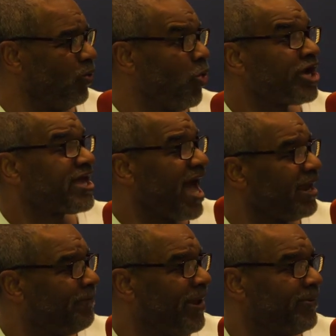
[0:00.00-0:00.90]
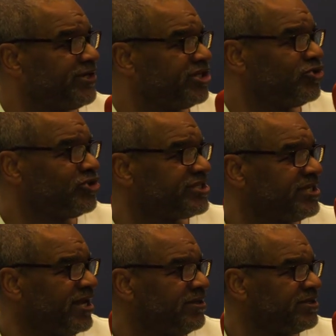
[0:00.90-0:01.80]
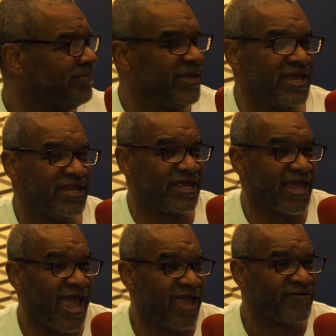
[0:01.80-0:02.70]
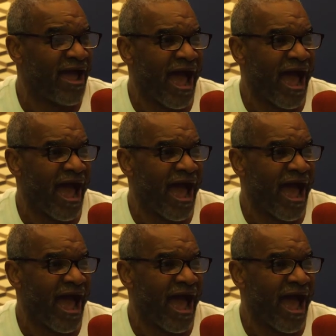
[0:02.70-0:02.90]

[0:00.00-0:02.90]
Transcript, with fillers: What kind of people did you send to me in the cave?